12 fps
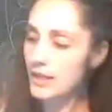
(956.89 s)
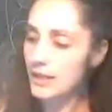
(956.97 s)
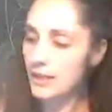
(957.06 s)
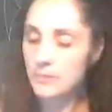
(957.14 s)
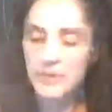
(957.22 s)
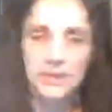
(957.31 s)
it
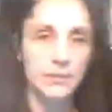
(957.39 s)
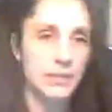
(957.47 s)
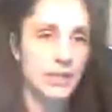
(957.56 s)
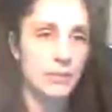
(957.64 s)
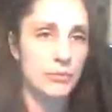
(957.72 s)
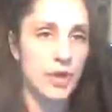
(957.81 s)
helps them
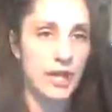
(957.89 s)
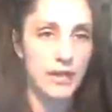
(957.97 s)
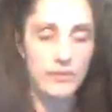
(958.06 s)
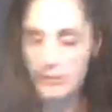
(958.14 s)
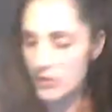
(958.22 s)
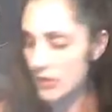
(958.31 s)
keep track
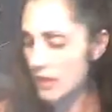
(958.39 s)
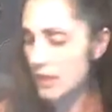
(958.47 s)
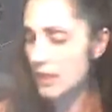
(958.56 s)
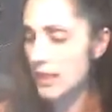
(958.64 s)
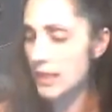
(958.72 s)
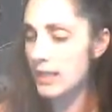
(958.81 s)
of everything.
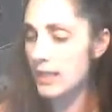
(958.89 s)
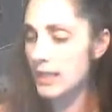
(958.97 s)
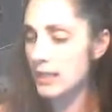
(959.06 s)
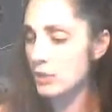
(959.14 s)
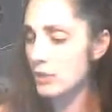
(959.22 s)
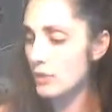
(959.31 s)
And
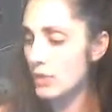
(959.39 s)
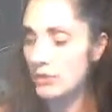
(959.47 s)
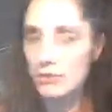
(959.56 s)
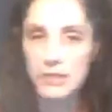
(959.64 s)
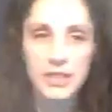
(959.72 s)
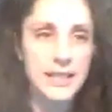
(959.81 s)
you can
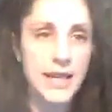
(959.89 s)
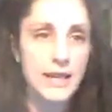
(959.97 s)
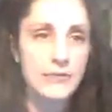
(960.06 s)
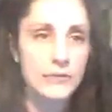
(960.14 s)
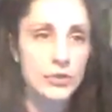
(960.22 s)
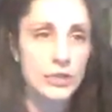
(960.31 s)
do this
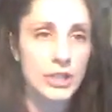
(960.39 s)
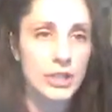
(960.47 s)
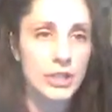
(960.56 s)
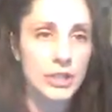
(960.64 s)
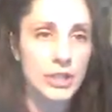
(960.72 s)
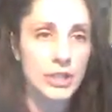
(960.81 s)
after each